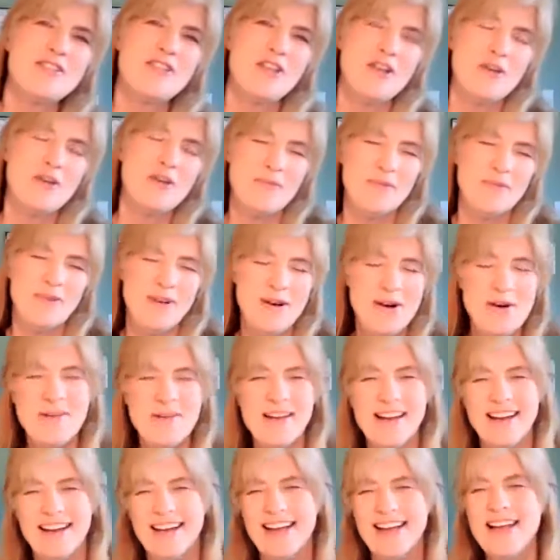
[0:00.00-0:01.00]
2.
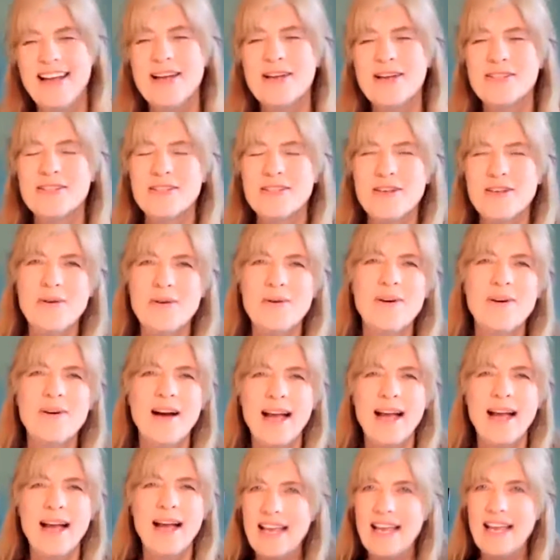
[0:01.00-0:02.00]
Okay. So
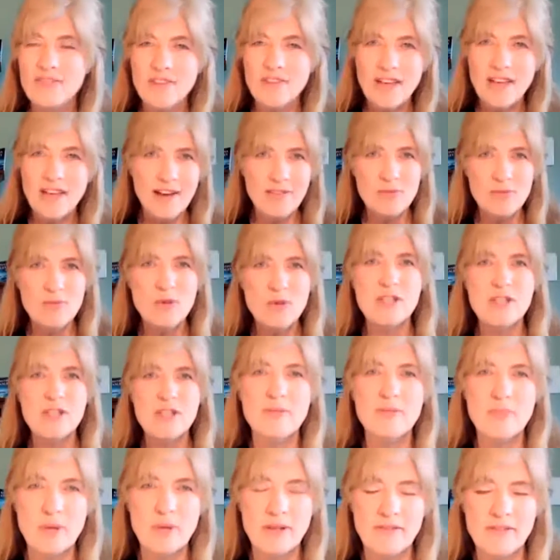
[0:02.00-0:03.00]
if you haven't watched the
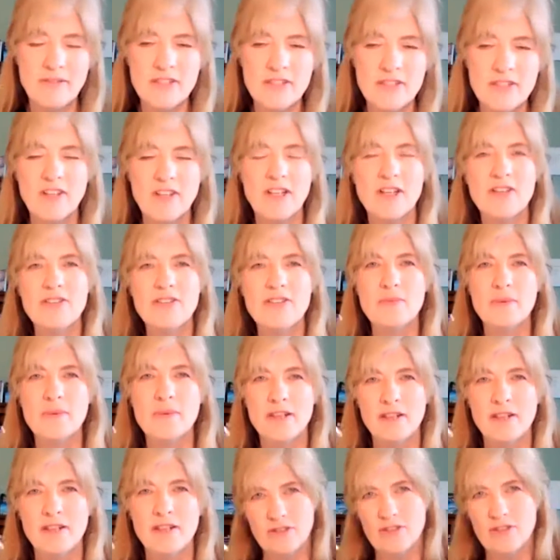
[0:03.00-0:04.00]
previous videos, we
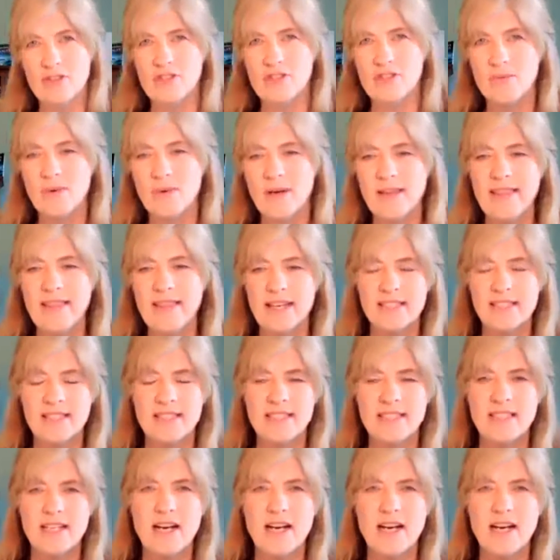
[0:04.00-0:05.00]
did a first one that
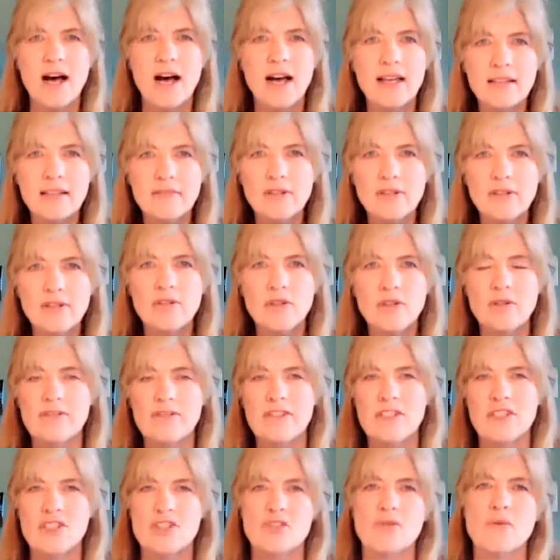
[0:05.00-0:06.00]
did a high level view of
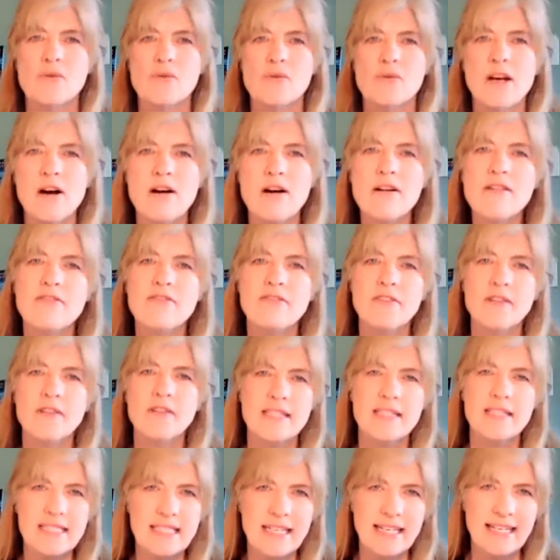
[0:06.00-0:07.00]
the story arc for the
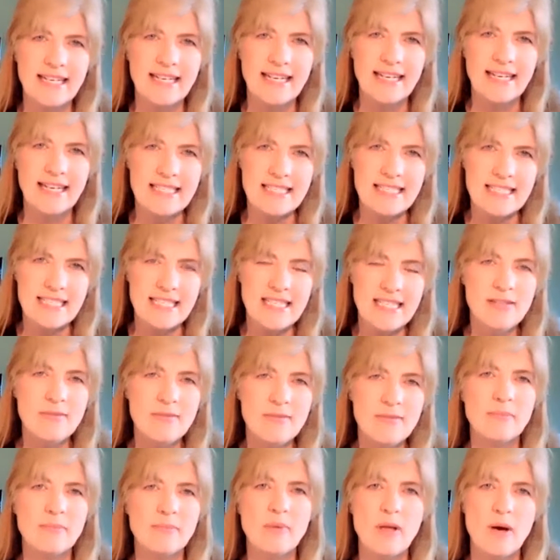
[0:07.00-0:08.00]
inciting incident,
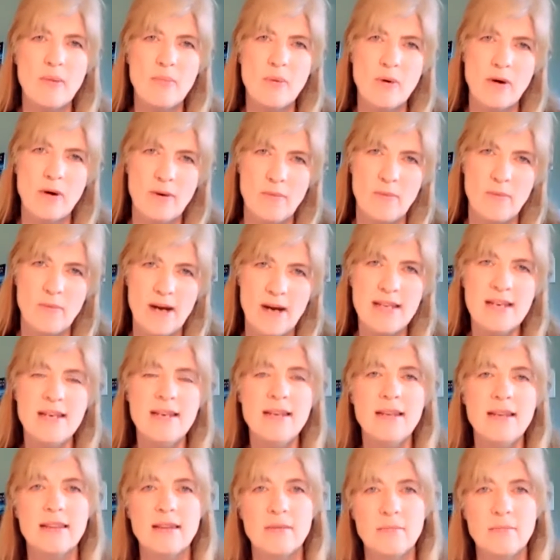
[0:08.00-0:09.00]
plot point 1,
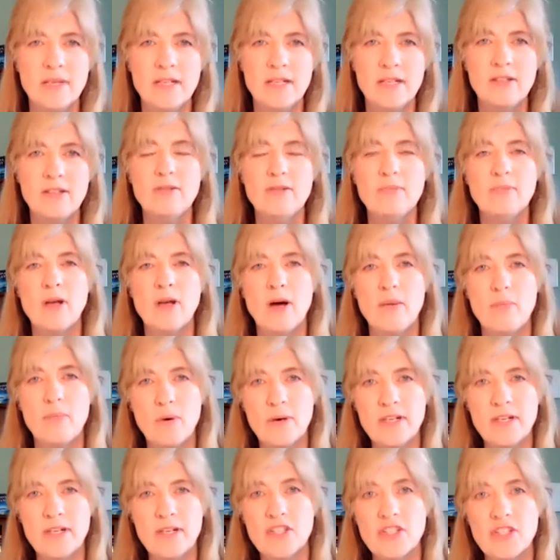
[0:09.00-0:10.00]
the middle, plot
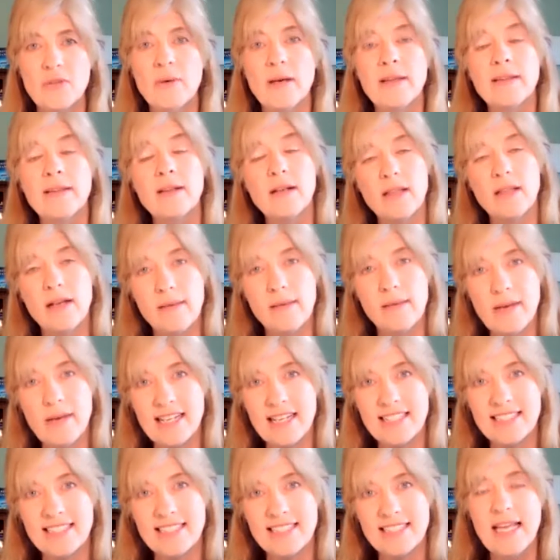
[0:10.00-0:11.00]
point 2, and the
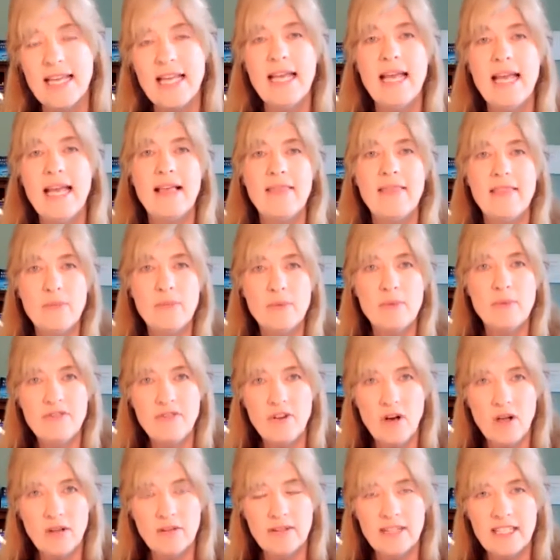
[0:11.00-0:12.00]
climax. And then we
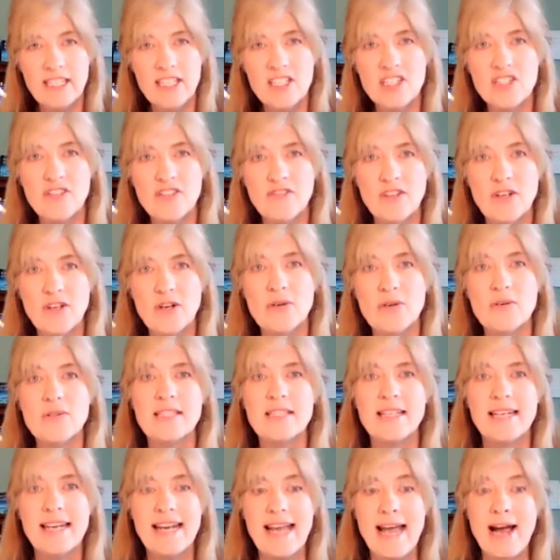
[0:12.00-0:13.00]
followed each of those,
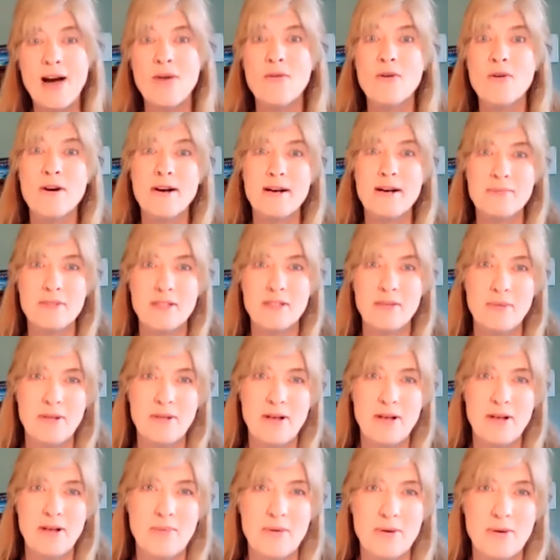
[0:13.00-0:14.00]
and now we're up to
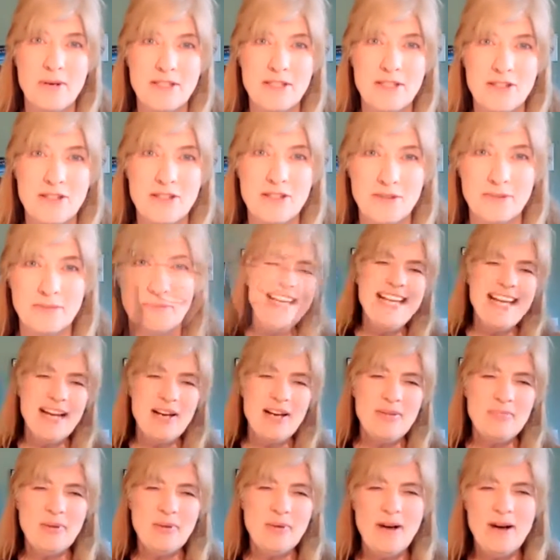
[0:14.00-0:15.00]
plot point 2.
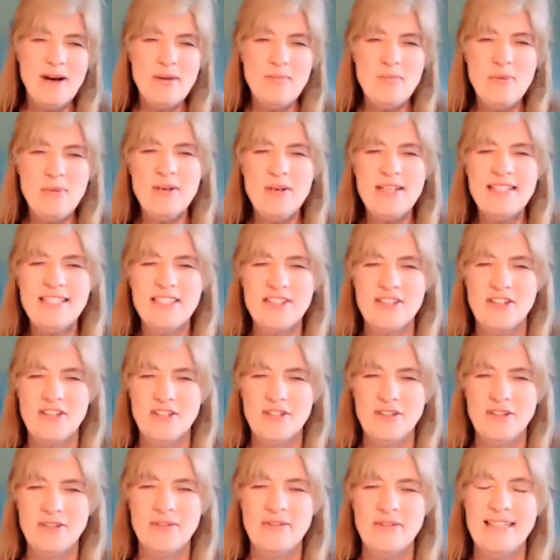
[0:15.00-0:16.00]
And plot point
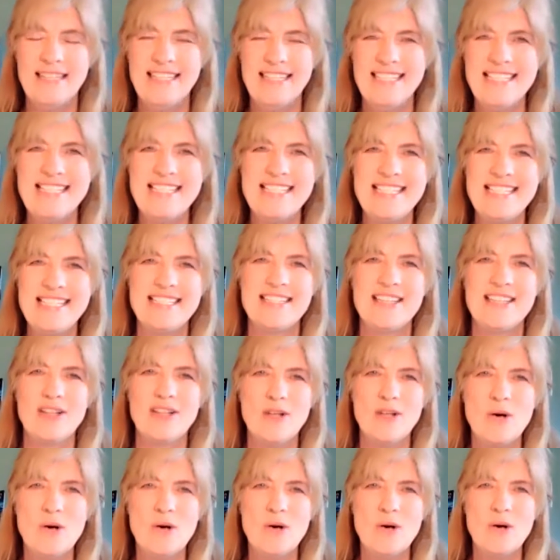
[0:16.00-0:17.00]
2 is the
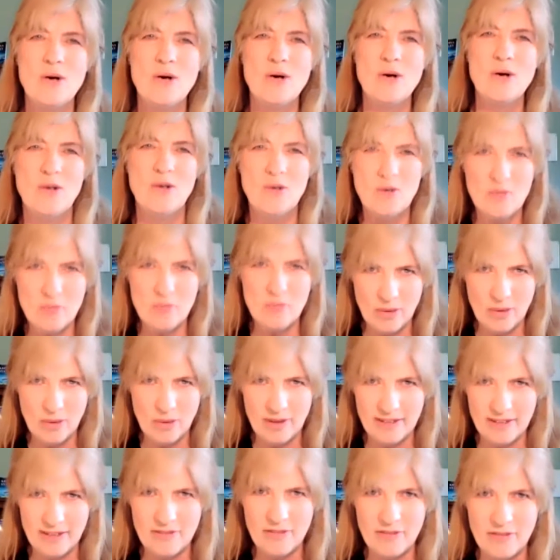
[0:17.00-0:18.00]

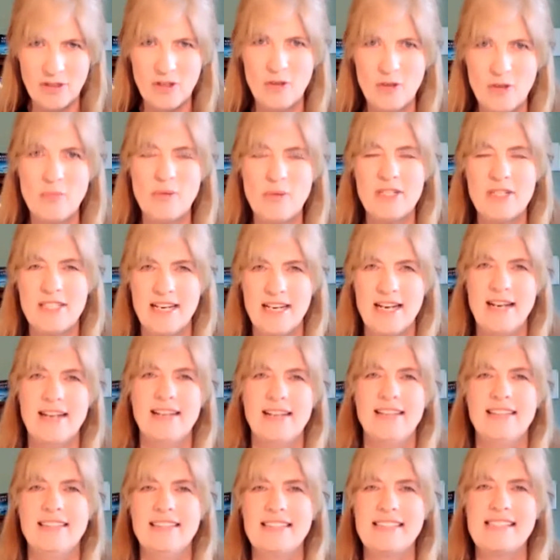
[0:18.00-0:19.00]
low point for your
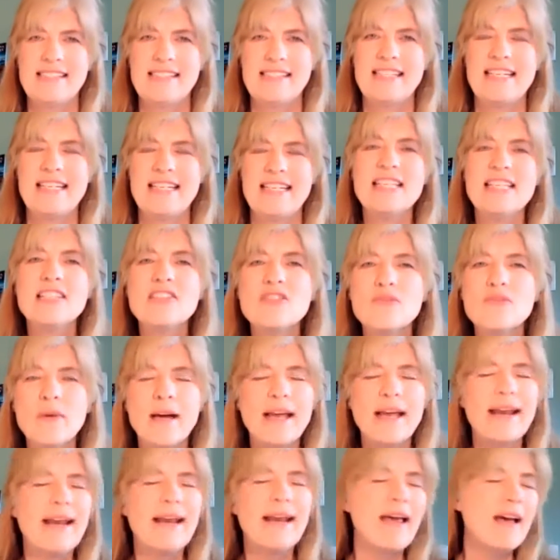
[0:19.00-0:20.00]
protagonist. It's
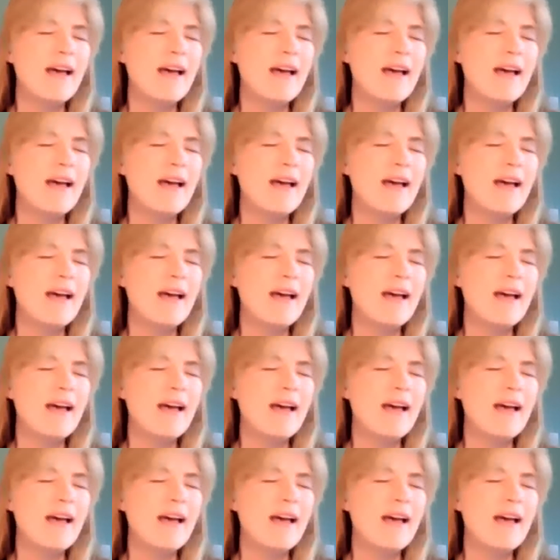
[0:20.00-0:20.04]
when